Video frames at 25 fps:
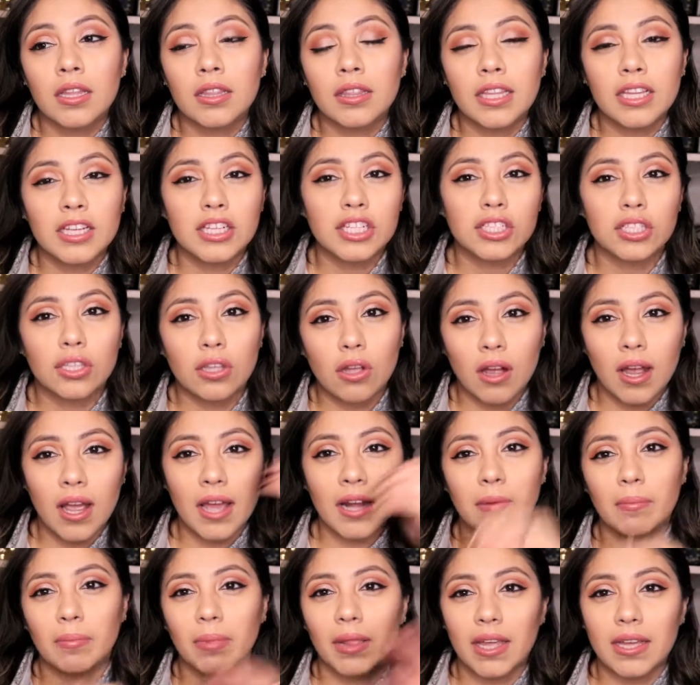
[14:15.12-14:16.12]
They just all
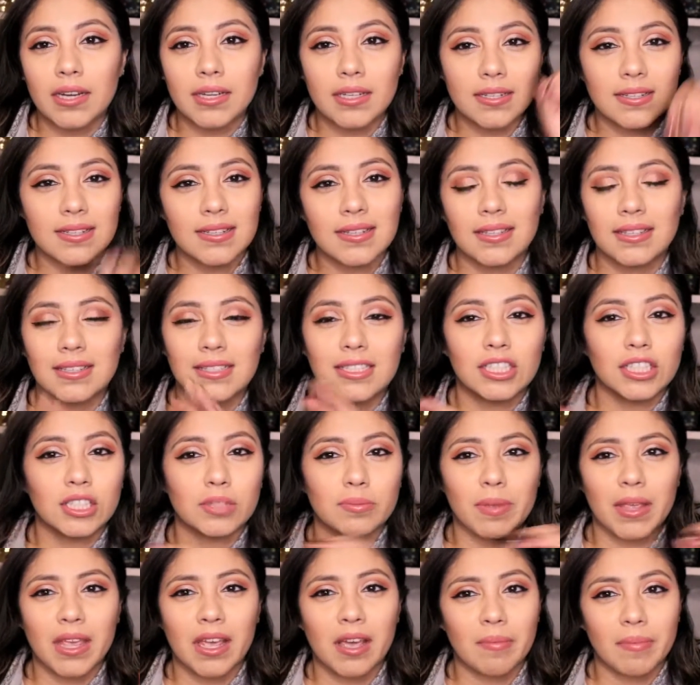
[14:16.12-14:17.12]
kind of blend into
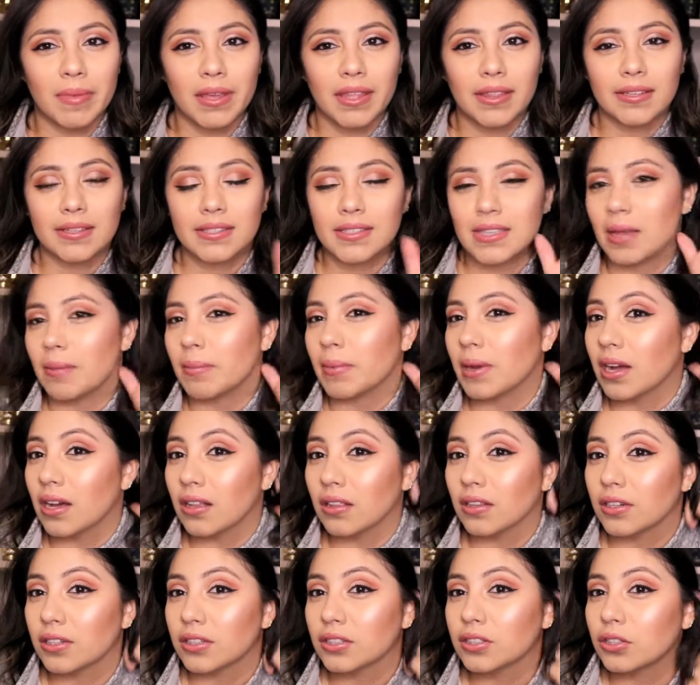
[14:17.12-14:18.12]
just becoming the same
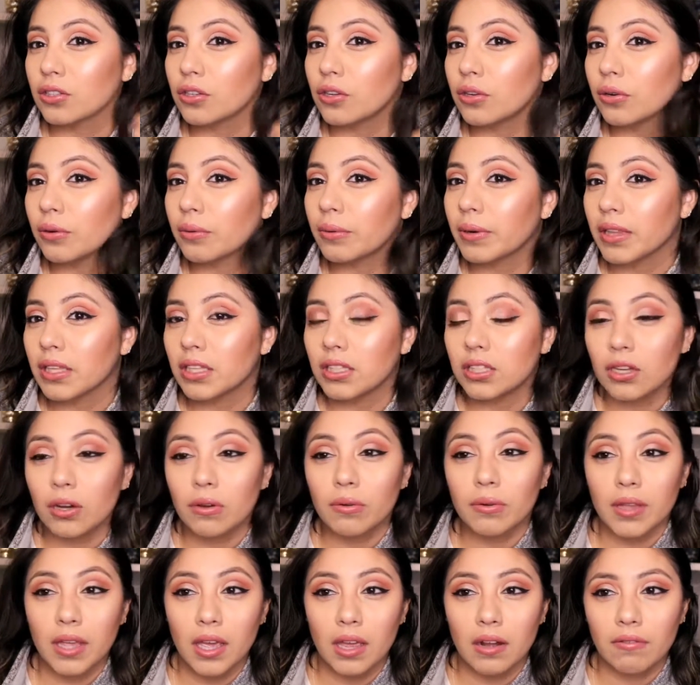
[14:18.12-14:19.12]
color, so you really
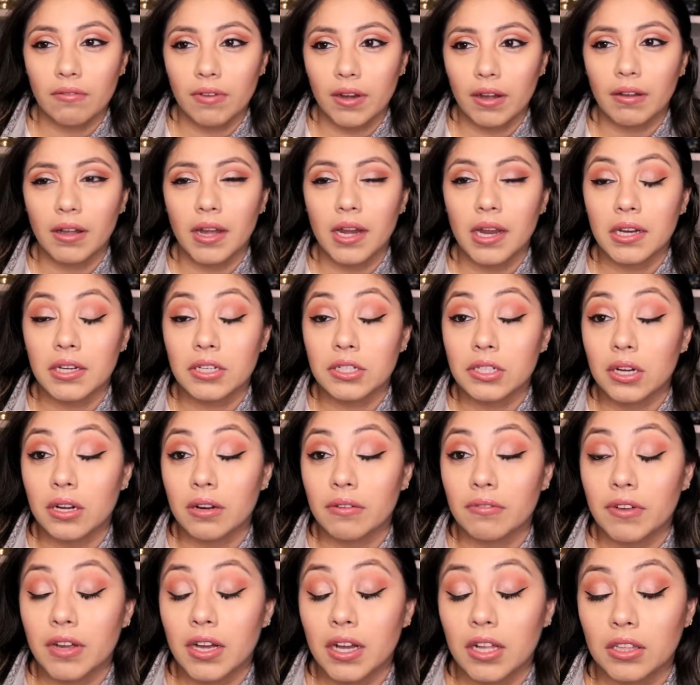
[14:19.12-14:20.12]
don't get a variation
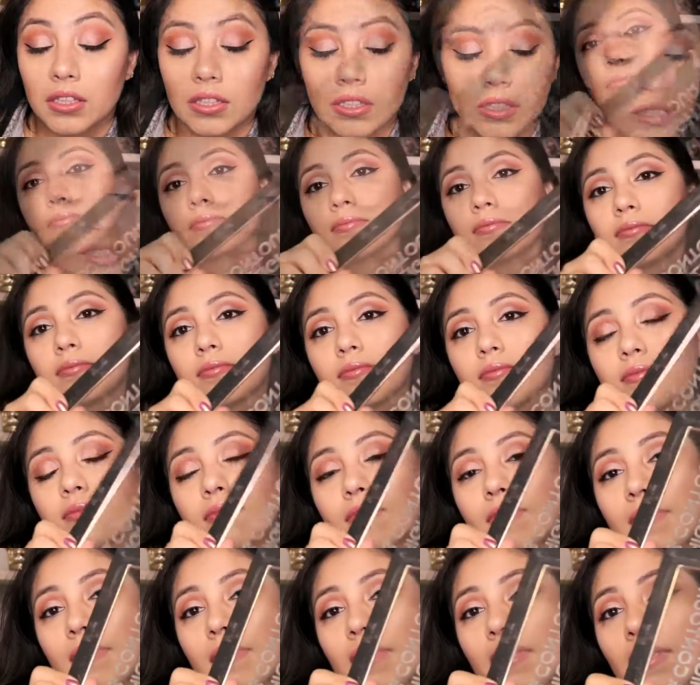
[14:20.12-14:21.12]
of colors.
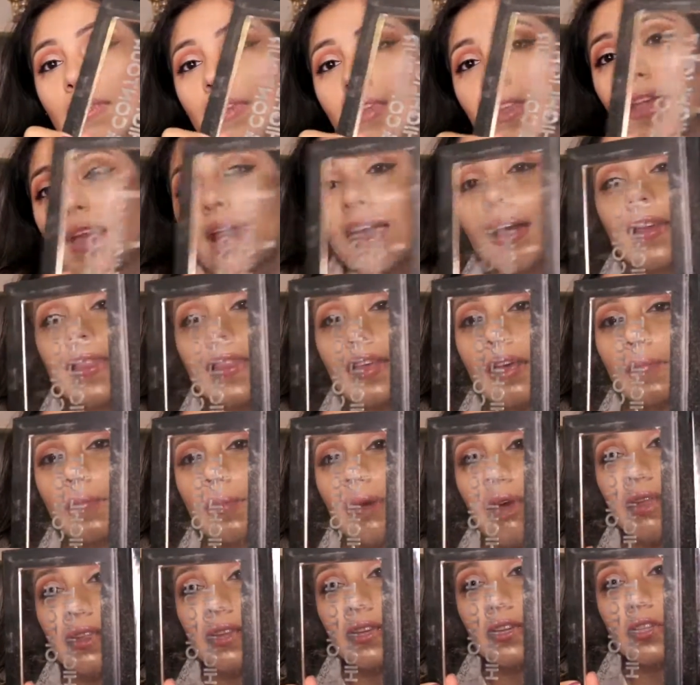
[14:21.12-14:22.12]
Highlight
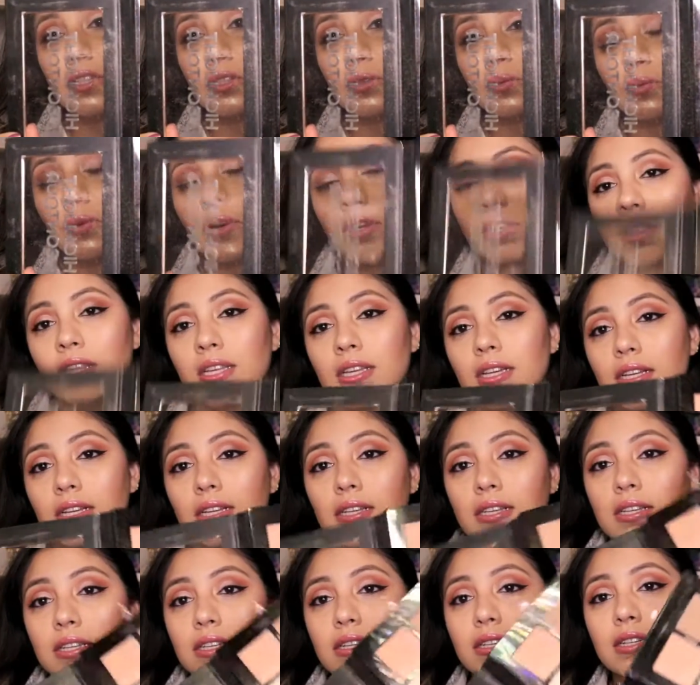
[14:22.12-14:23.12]
palette is worth it.
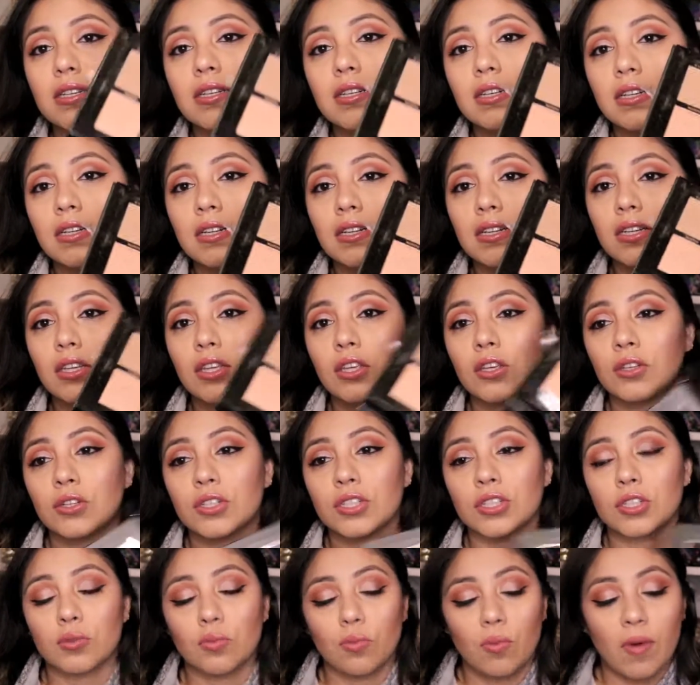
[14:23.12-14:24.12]
You
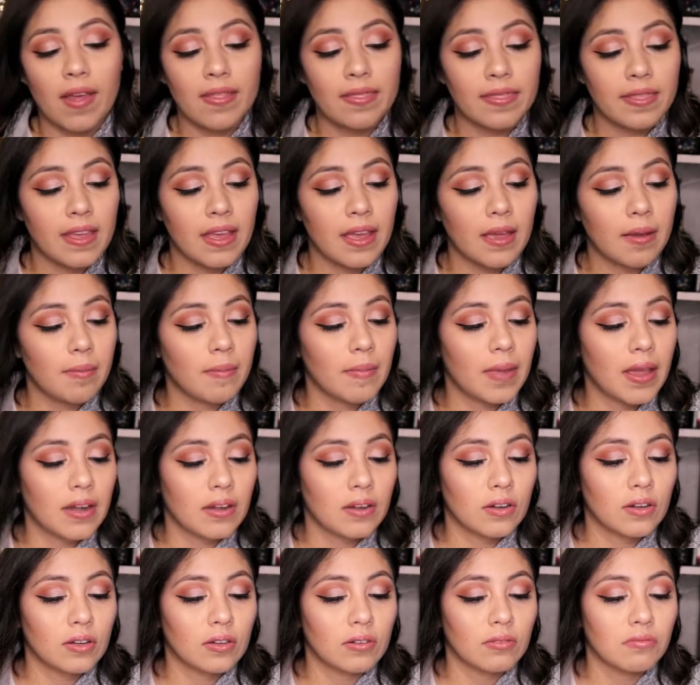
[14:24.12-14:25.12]
just wet them
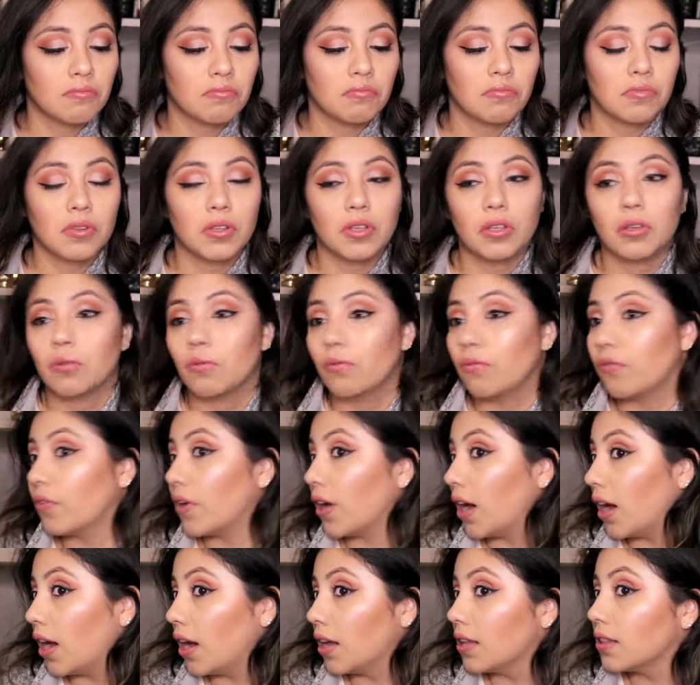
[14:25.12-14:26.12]
and you've
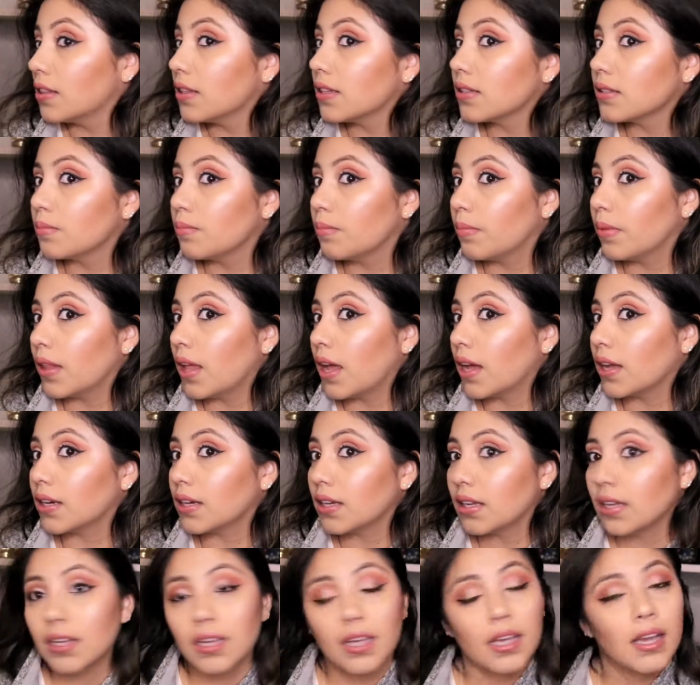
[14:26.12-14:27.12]
got this
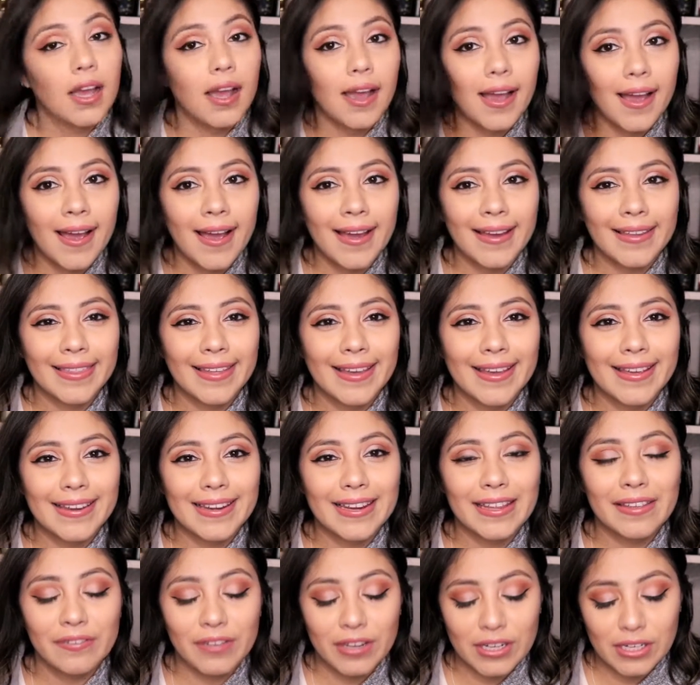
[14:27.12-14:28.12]
blinding
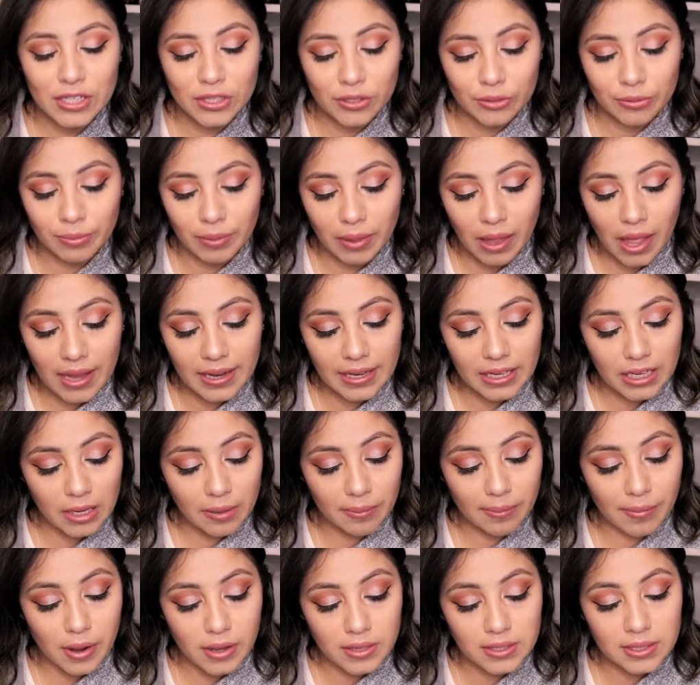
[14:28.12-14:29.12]
highlight, even too
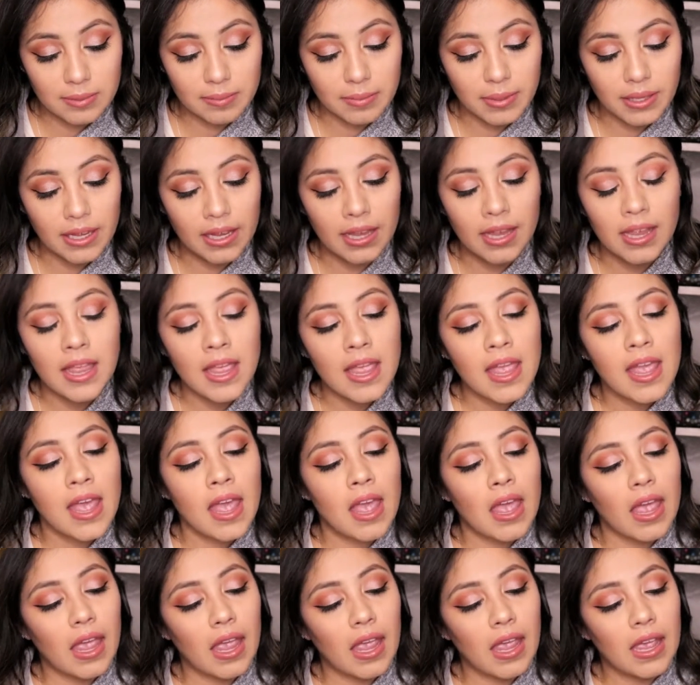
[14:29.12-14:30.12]
blinding possibly.
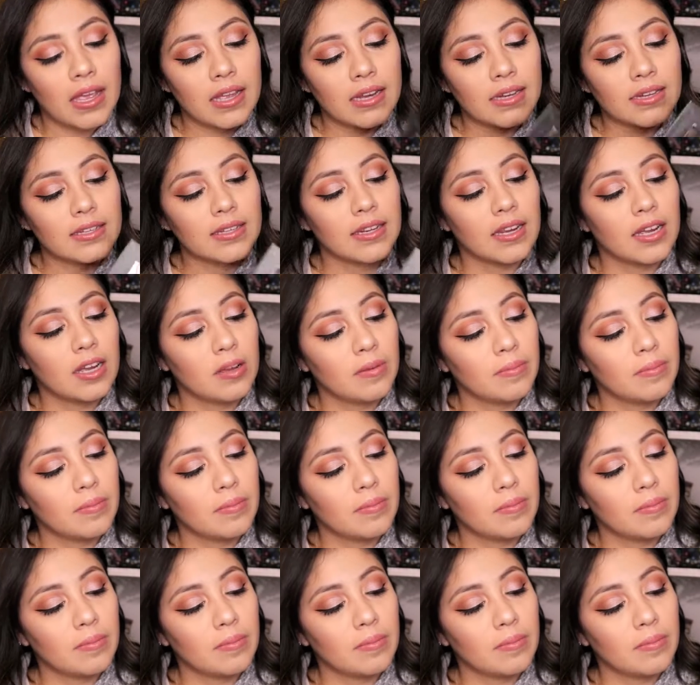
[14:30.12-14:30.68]
And